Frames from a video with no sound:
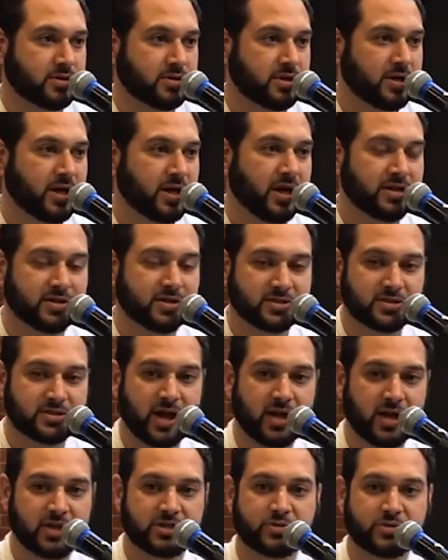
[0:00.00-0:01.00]
And the
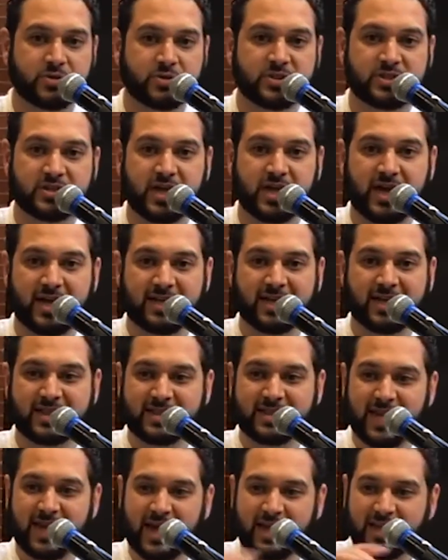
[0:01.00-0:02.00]
scholars would say that
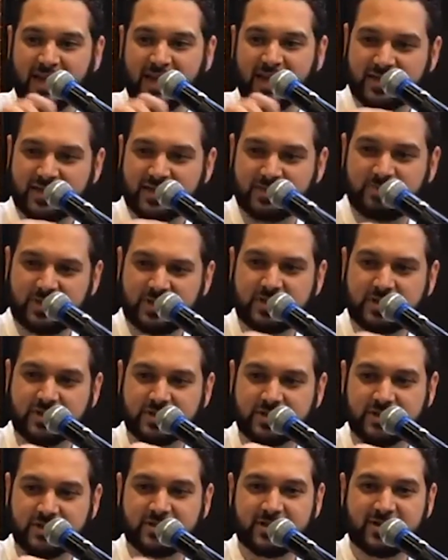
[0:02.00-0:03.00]
last
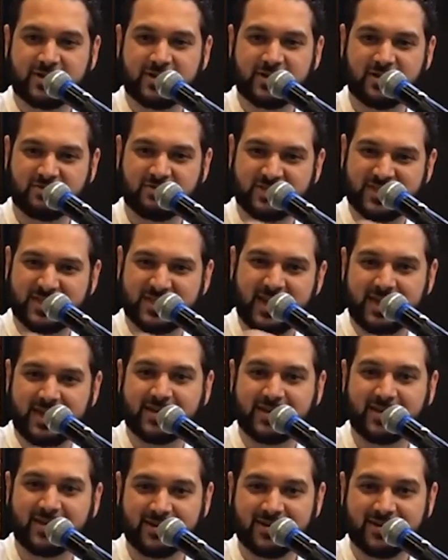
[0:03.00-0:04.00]
piece of
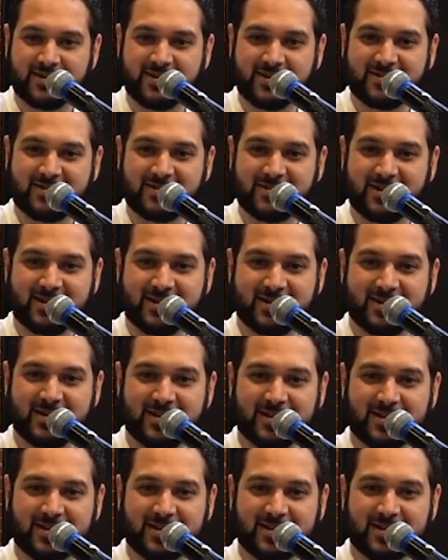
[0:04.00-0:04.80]
shaking, right?